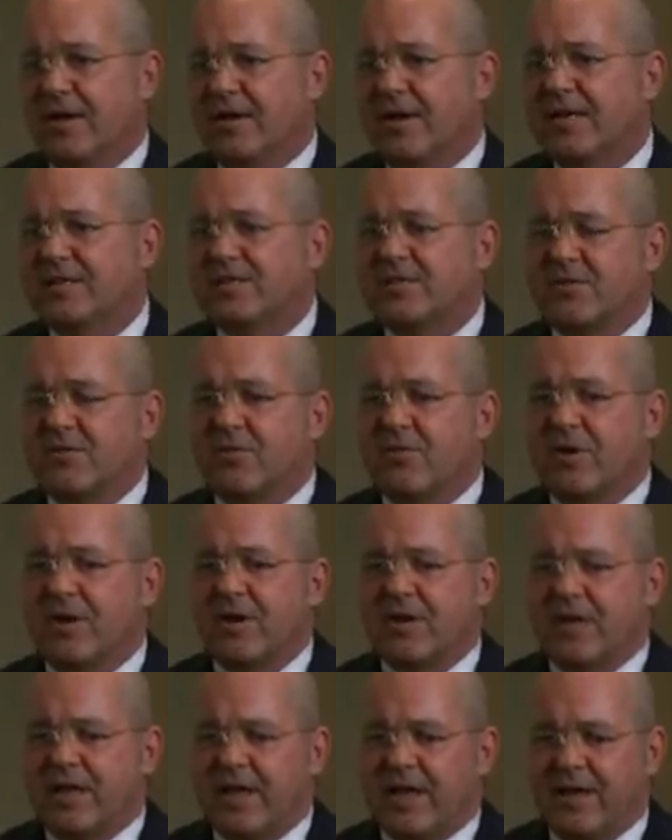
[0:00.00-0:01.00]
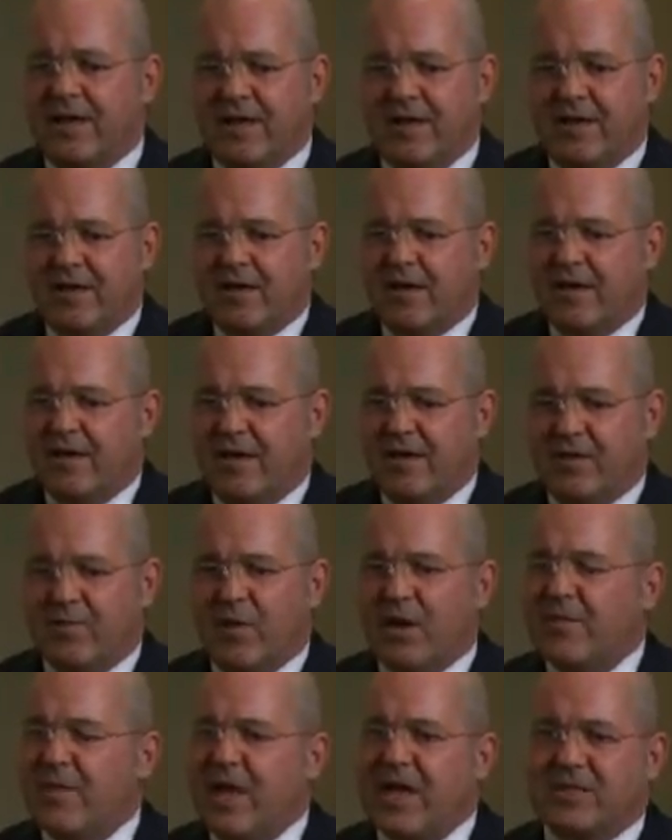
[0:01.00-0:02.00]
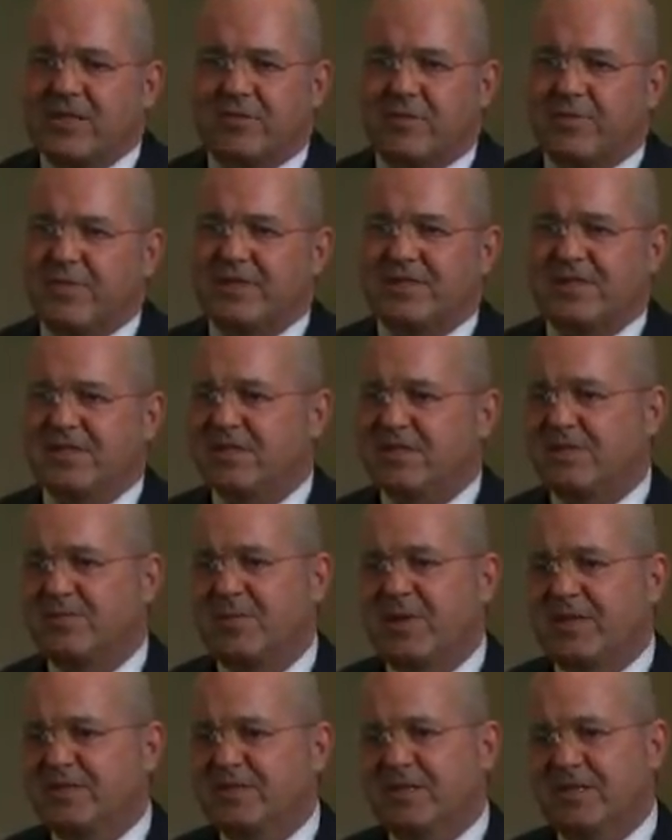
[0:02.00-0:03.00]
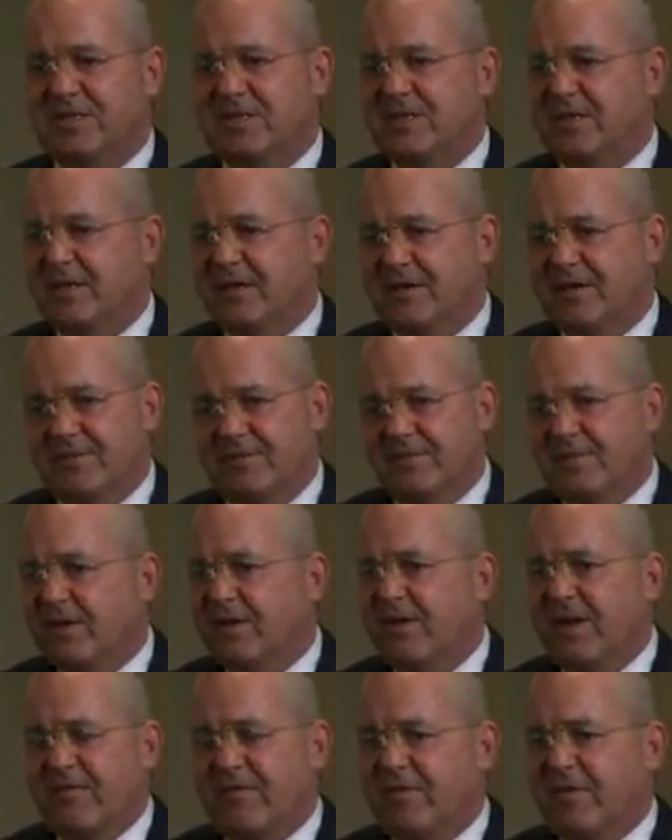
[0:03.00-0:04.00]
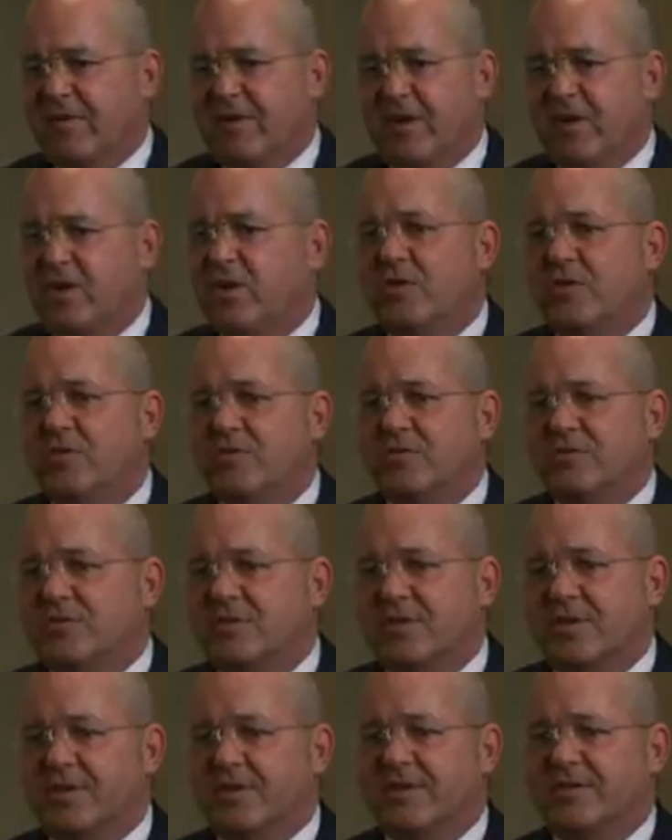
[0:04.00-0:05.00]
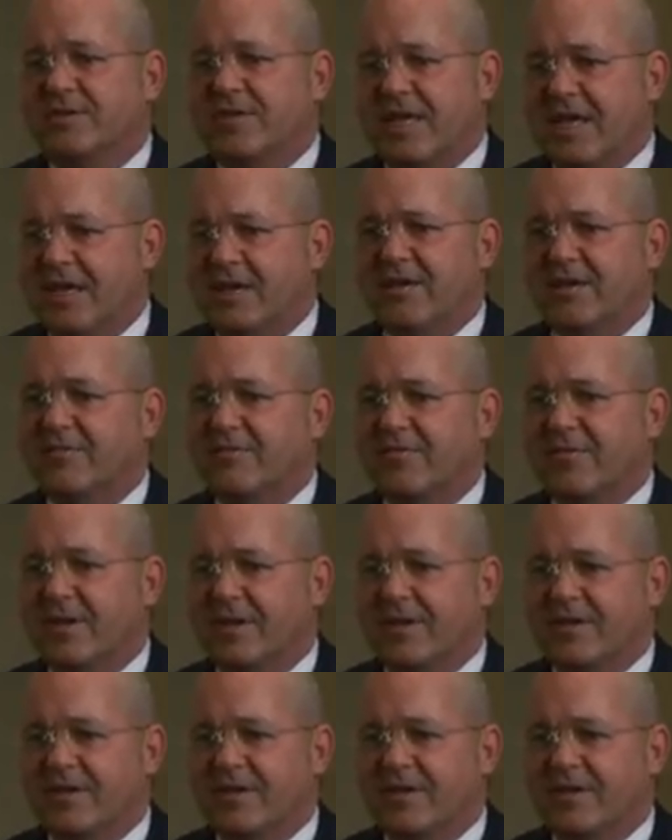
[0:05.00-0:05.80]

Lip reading: Historically, the money management business has been just given a huge deed of